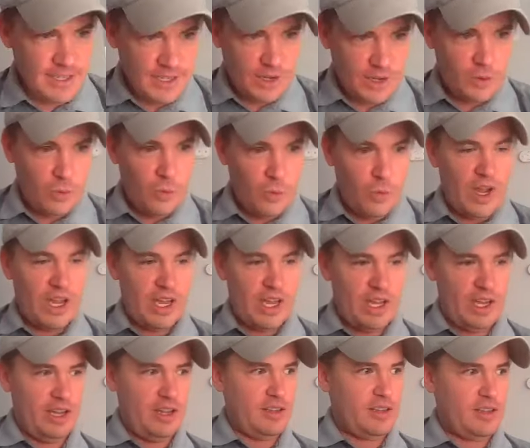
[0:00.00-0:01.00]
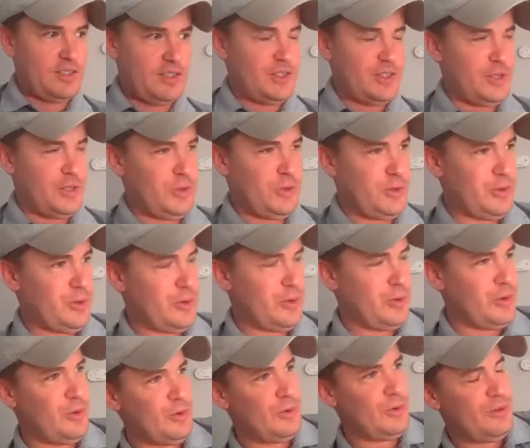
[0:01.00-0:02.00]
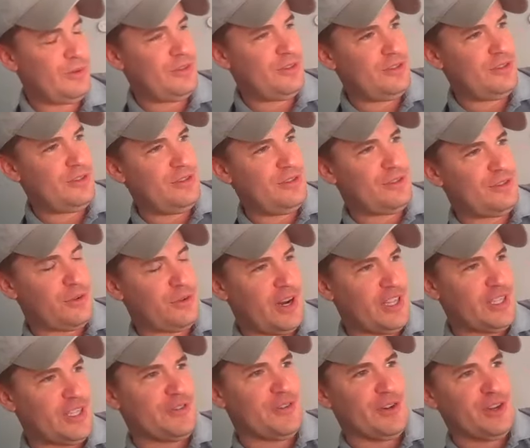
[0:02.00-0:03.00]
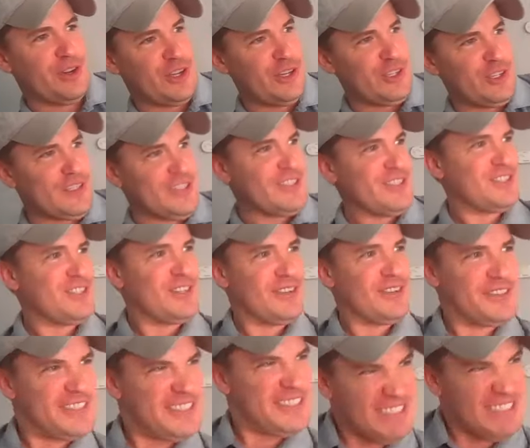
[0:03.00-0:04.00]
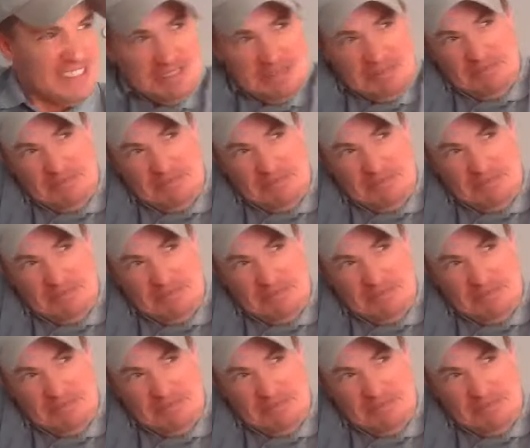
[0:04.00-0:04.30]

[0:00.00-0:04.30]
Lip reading: A way to transfer goods and services.